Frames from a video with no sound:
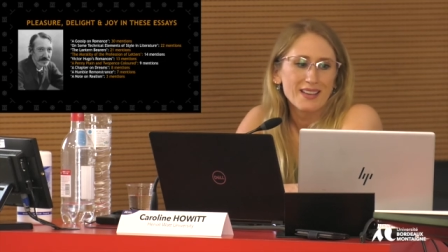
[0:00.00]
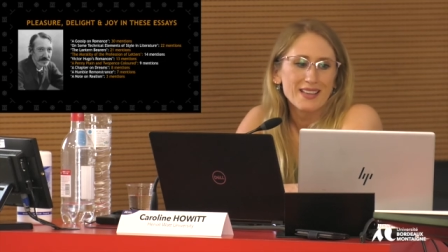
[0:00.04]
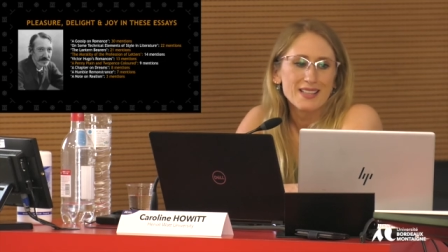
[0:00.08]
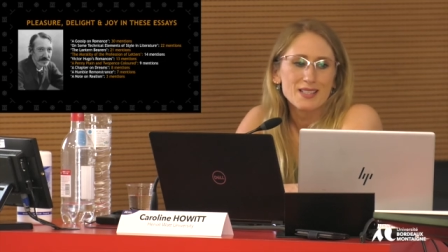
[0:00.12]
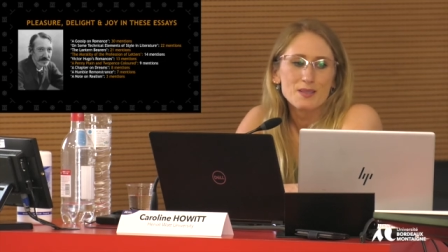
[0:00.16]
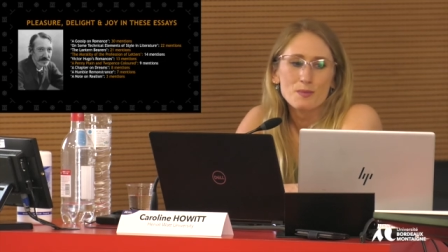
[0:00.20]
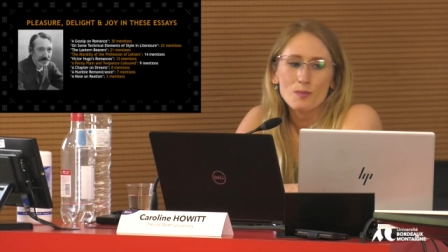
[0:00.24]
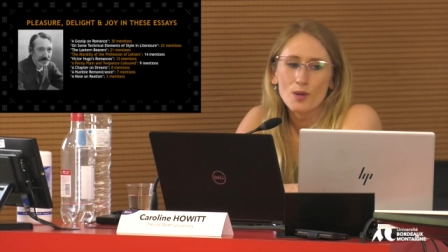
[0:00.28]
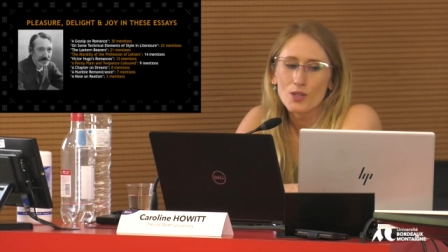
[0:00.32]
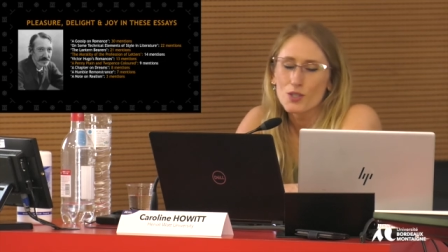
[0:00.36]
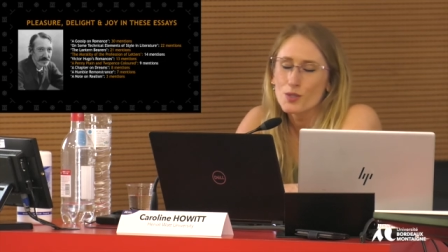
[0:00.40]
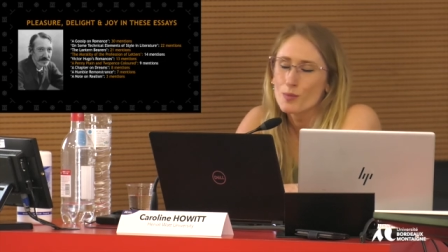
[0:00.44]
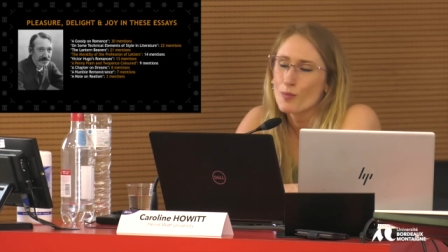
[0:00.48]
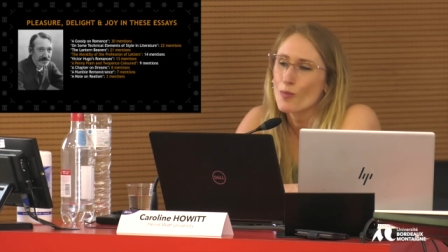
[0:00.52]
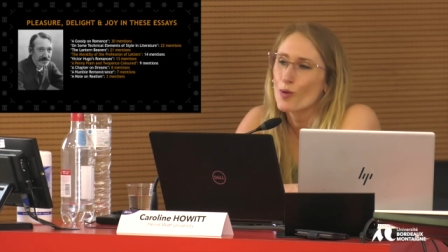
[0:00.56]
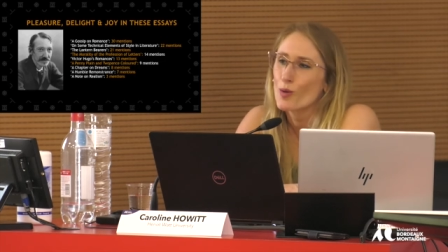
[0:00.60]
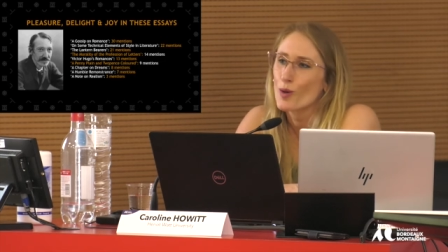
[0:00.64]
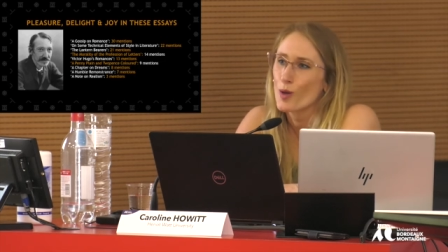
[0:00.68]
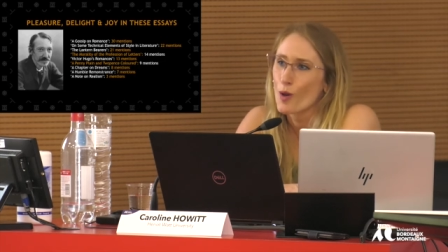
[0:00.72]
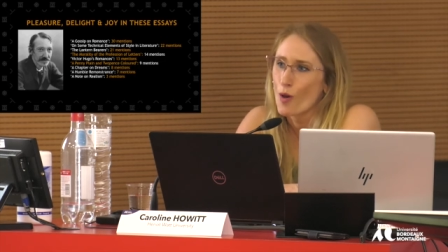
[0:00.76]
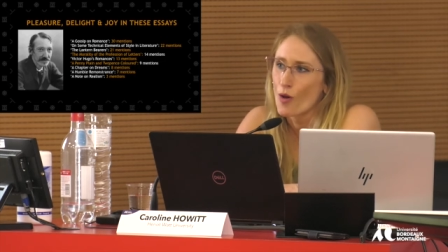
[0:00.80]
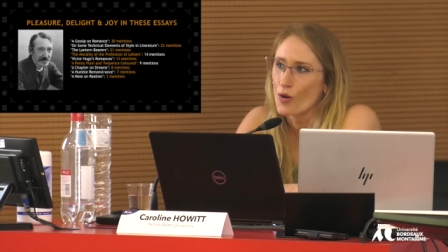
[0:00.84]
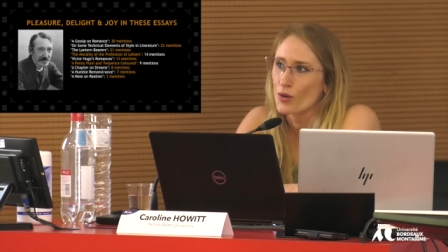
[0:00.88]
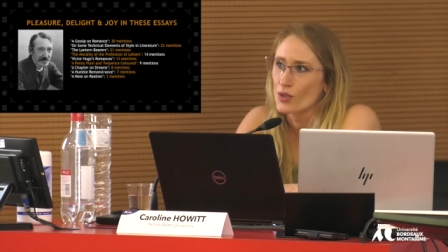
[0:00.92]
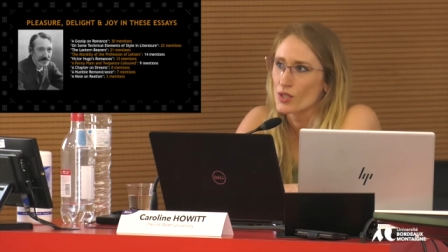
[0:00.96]
It's much more
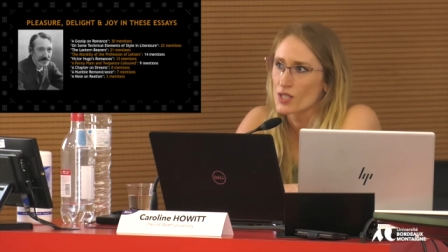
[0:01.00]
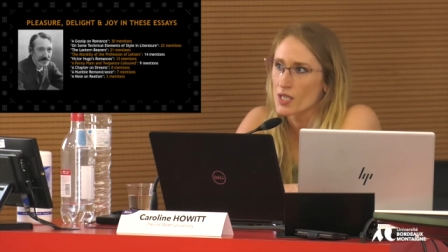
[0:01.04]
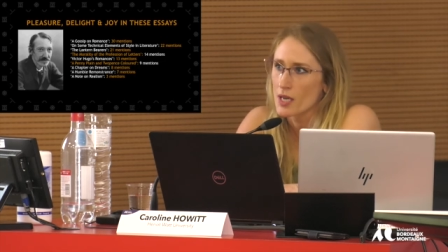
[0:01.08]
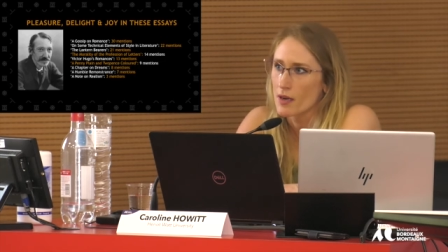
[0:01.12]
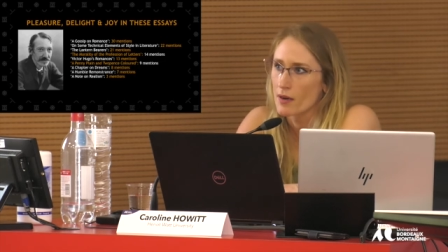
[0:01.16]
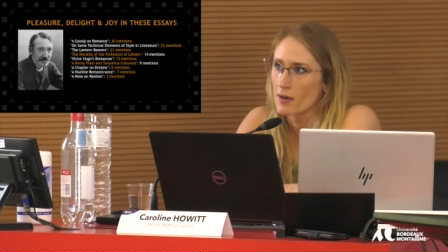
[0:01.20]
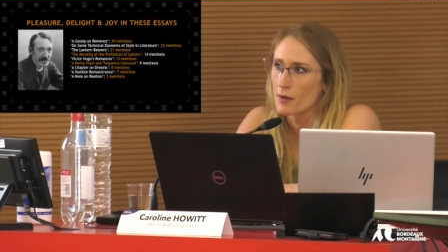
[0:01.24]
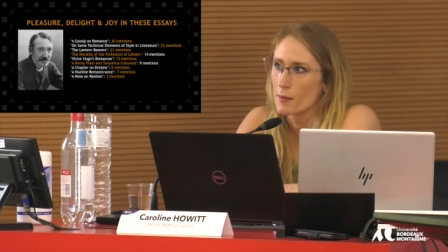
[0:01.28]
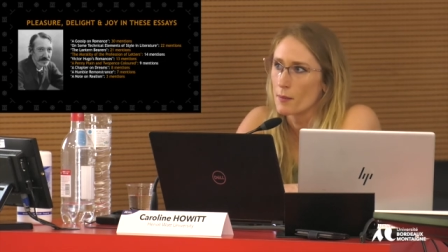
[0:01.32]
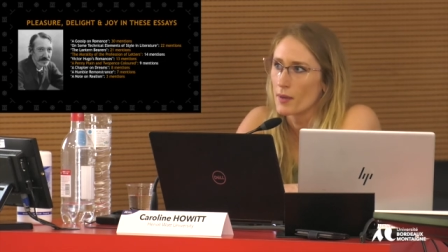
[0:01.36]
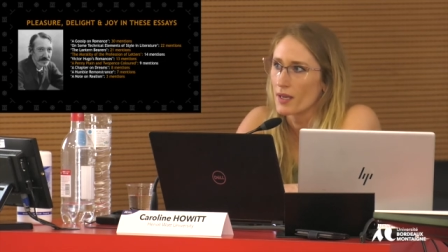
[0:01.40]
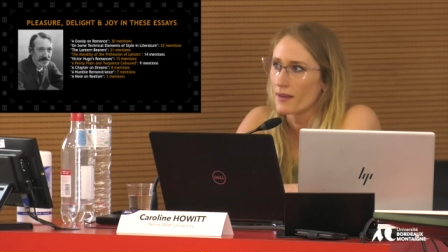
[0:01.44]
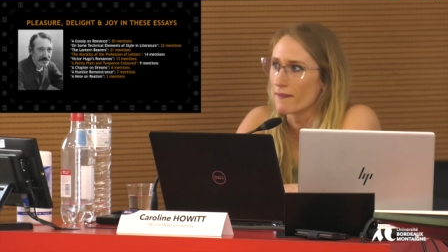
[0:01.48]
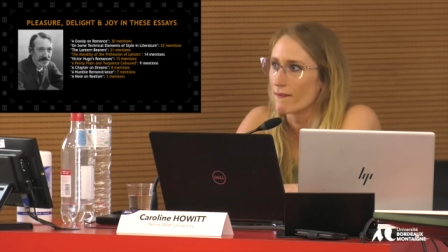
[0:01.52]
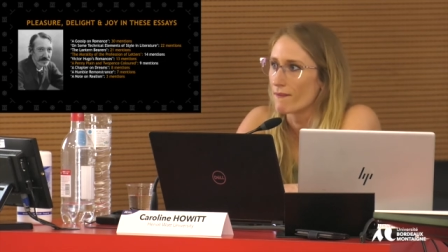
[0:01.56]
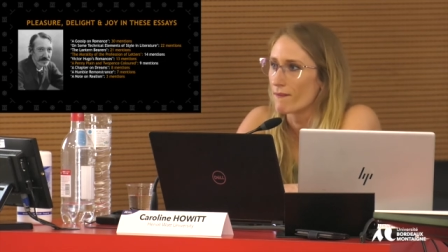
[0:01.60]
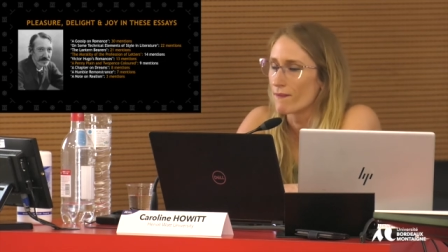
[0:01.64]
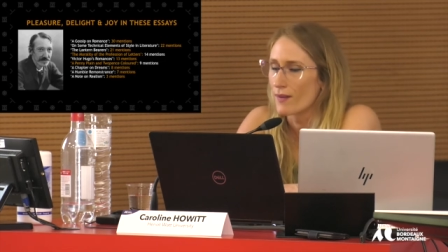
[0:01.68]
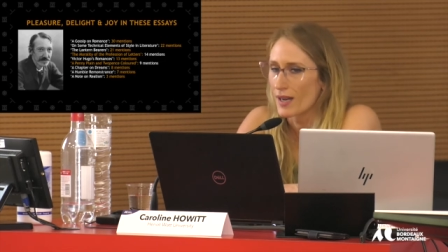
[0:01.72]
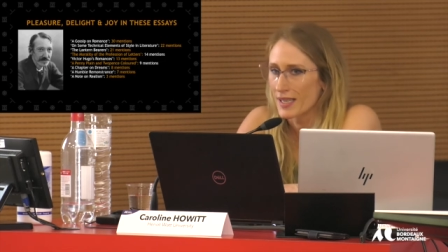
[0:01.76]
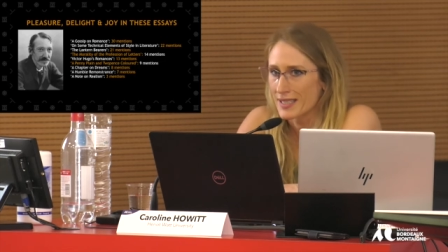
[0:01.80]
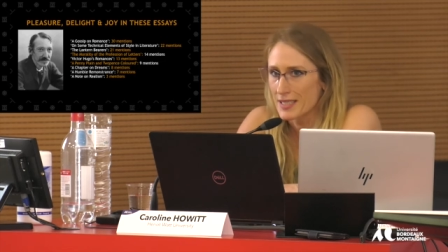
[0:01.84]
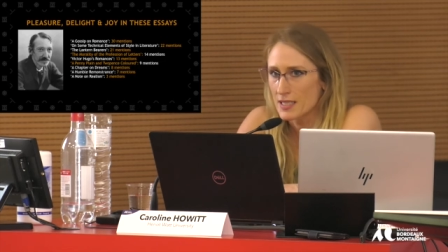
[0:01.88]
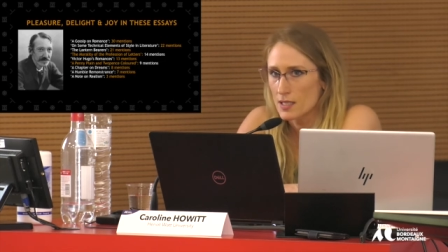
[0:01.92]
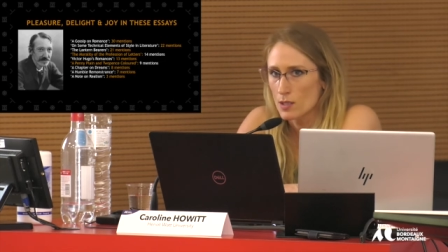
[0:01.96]
long-term and
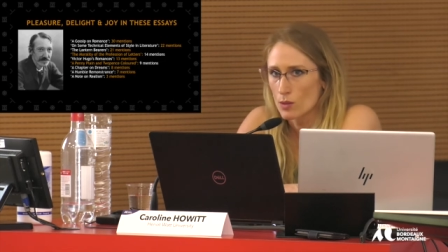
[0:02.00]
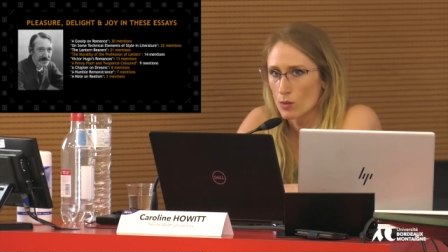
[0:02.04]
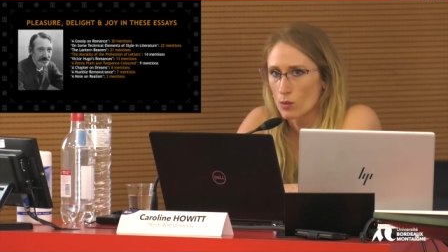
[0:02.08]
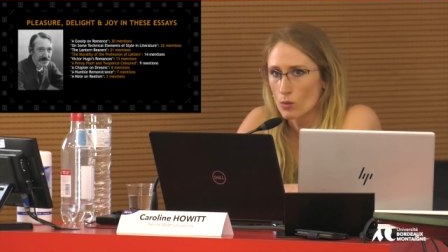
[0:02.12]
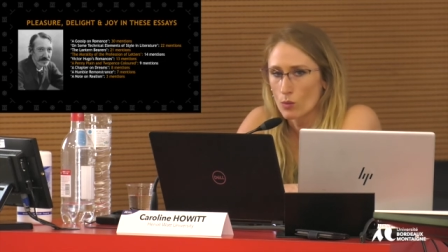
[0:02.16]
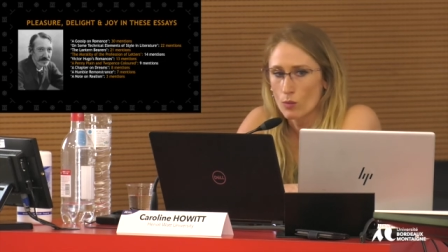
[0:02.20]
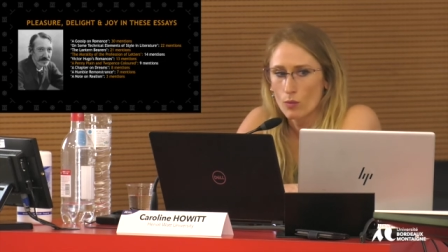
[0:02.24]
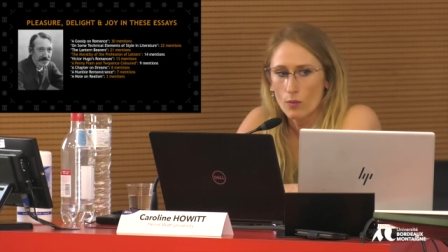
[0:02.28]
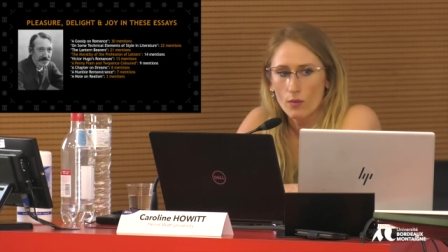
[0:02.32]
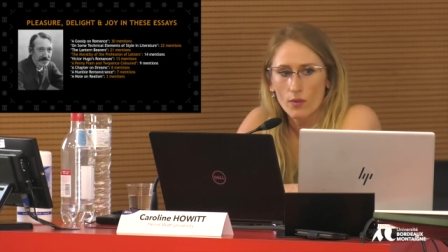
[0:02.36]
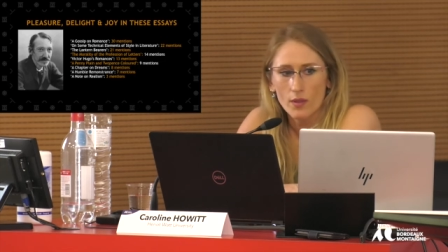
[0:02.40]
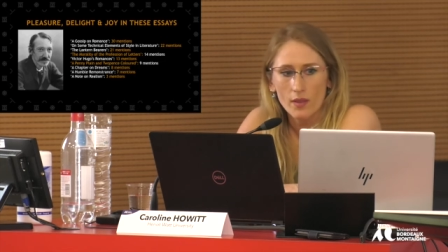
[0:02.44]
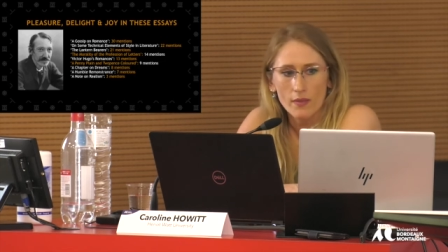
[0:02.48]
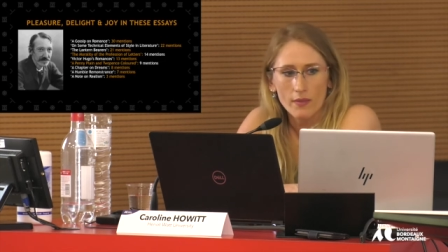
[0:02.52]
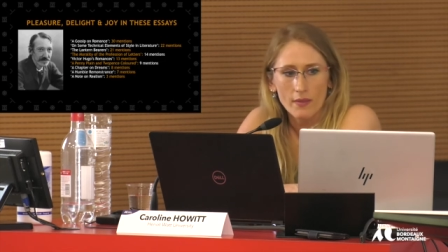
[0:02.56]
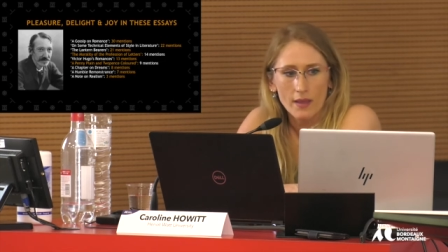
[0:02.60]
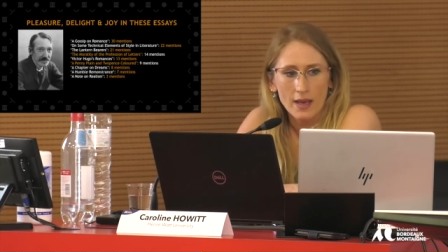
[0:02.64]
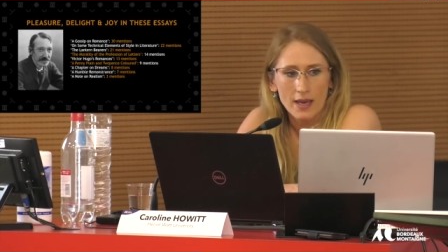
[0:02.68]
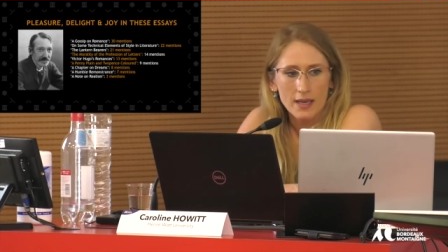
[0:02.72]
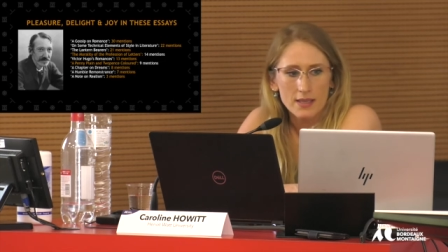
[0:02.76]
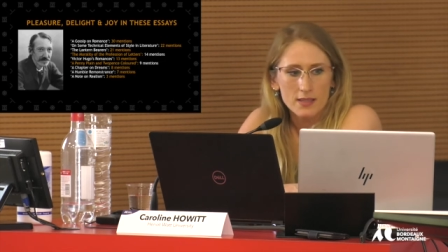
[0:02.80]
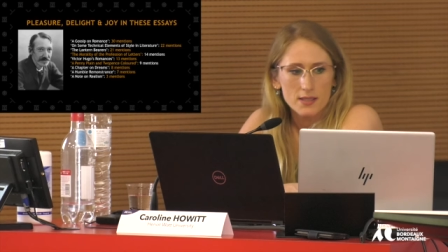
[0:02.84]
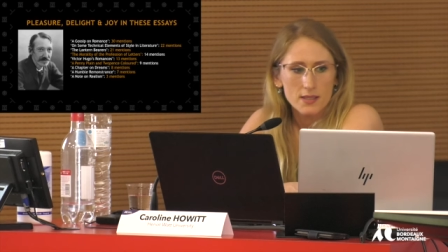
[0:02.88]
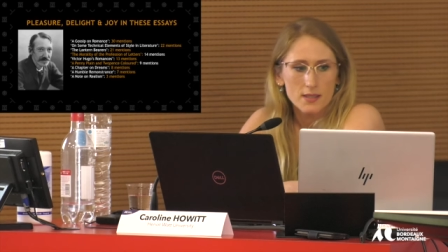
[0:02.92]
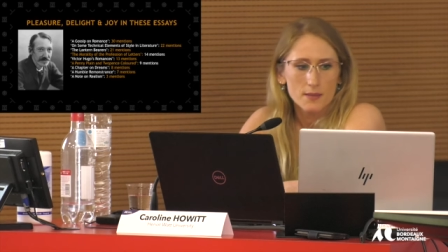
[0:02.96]
vital than
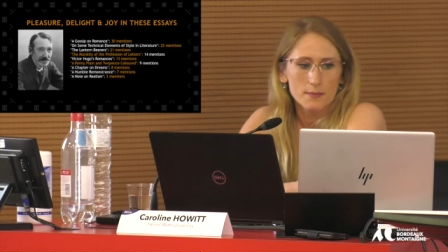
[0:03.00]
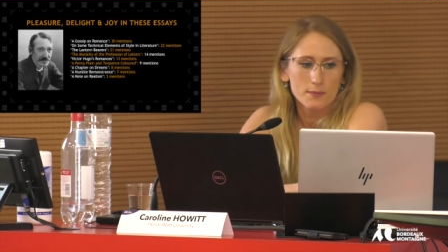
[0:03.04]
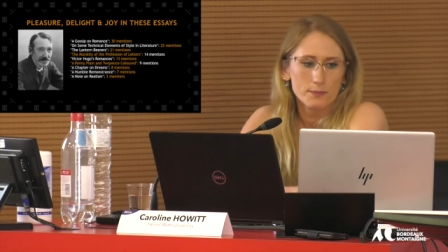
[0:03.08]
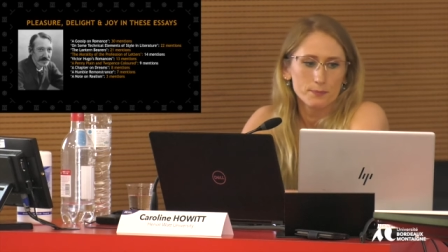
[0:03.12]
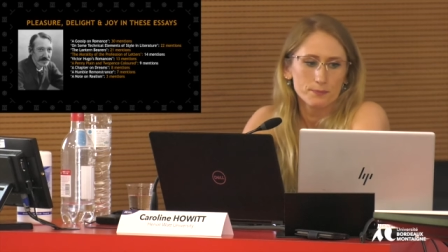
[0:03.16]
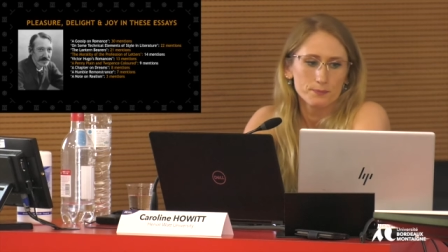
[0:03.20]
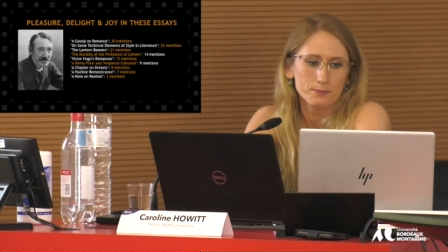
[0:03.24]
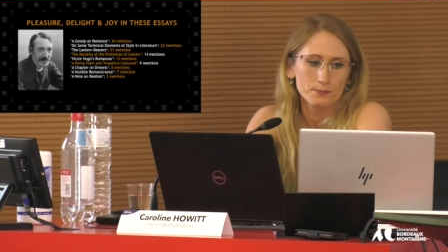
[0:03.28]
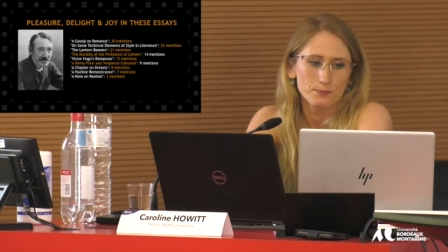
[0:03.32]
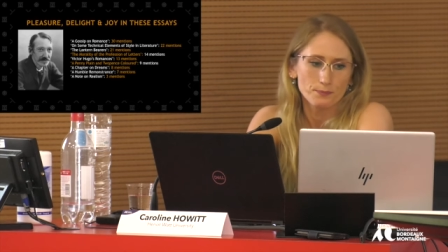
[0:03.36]
that.